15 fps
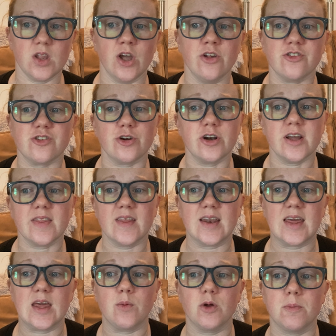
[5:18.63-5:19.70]
asserting that
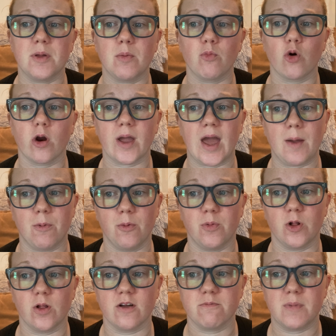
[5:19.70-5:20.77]
he would be more
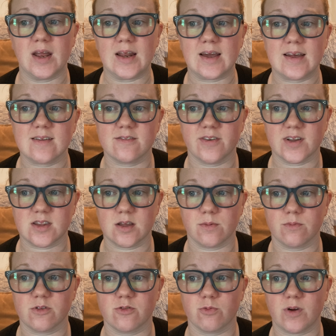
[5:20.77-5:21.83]
capable of meeting his
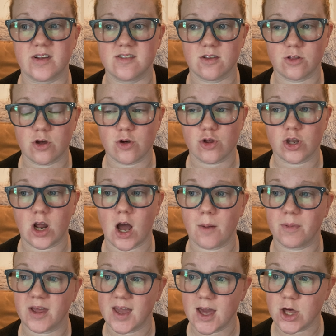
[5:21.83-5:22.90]
victims' restitution
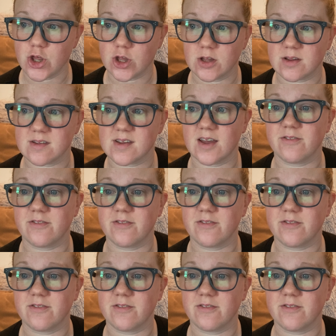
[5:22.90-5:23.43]
obligations